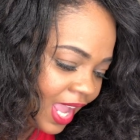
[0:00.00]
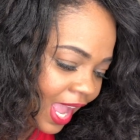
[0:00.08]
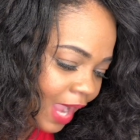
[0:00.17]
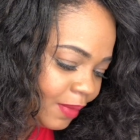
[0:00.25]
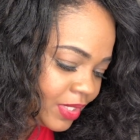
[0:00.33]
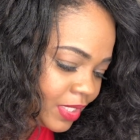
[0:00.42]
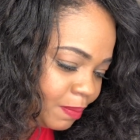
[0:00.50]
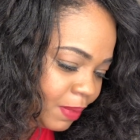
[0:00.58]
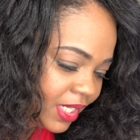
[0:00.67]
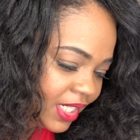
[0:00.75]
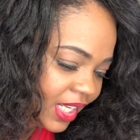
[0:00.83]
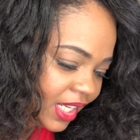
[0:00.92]
I was
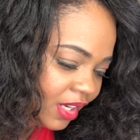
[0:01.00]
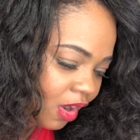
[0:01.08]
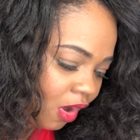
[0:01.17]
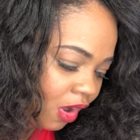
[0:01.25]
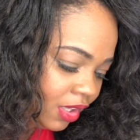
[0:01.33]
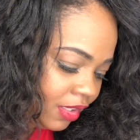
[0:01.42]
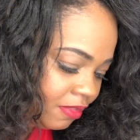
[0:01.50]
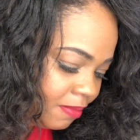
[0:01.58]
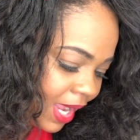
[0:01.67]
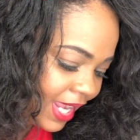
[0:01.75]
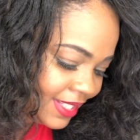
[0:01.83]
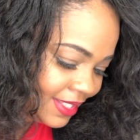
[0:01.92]
spending all of
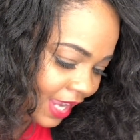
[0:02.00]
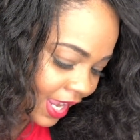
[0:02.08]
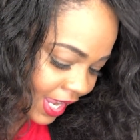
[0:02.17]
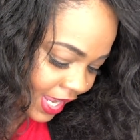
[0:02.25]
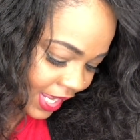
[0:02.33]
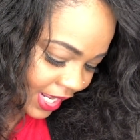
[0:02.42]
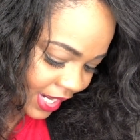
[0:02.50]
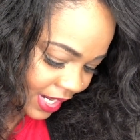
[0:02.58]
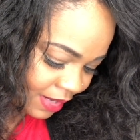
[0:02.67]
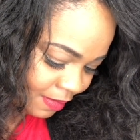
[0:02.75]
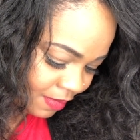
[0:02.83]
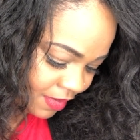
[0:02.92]
my
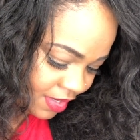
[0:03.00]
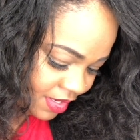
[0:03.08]
time